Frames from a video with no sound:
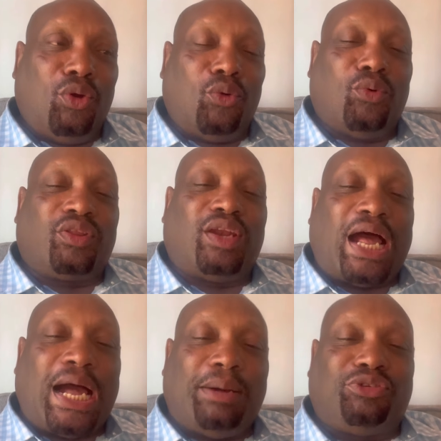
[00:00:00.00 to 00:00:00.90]
was an
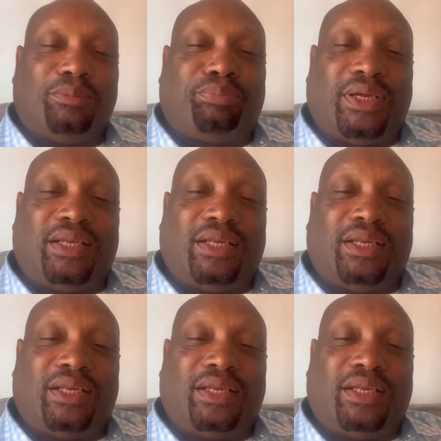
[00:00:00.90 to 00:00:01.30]
option play